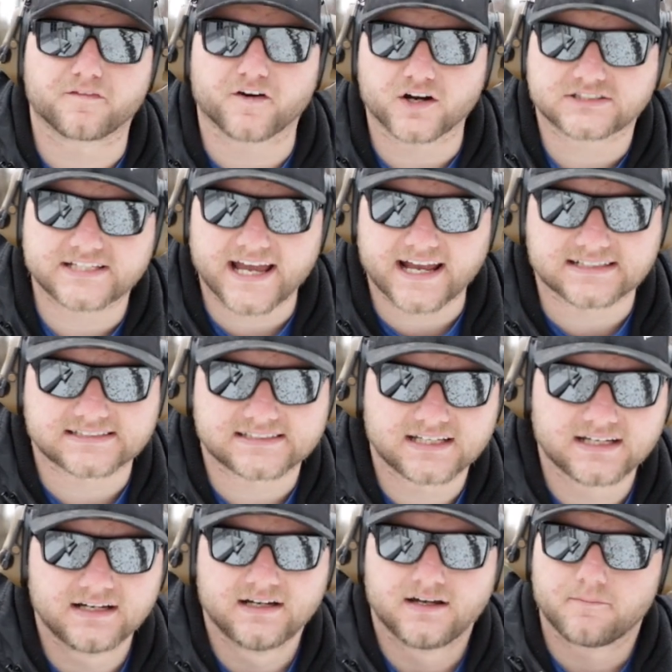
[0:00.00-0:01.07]
Vertex,
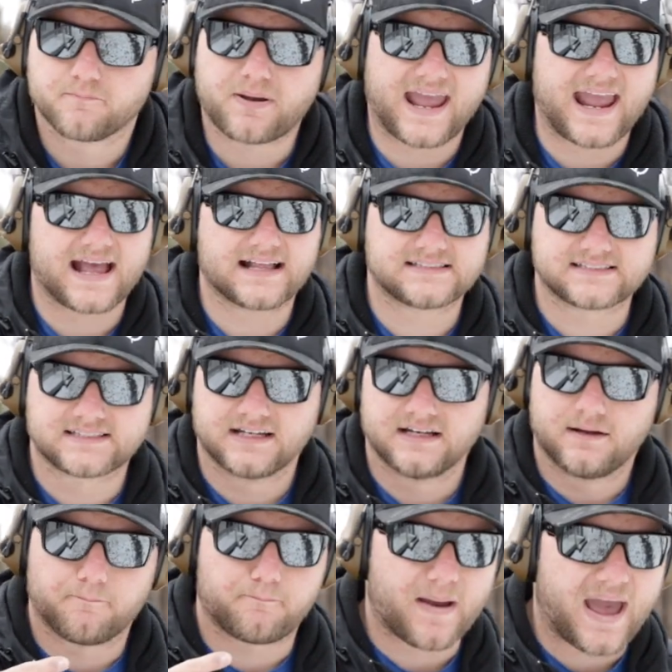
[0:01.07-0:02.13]
pants,
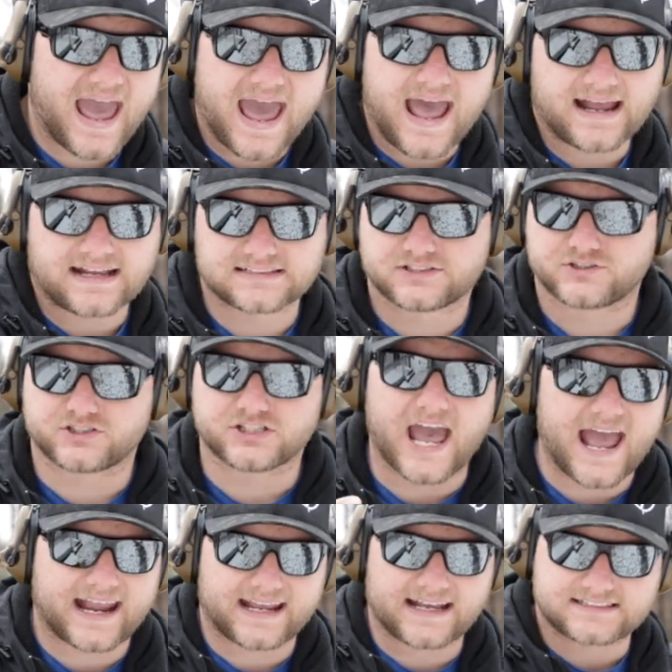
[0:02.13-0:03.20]
bags,
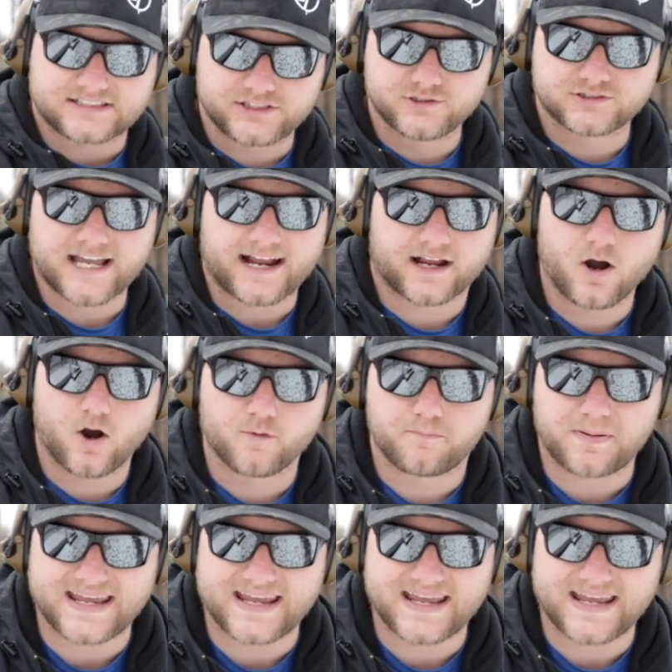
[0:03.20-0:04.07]
jackets, use that code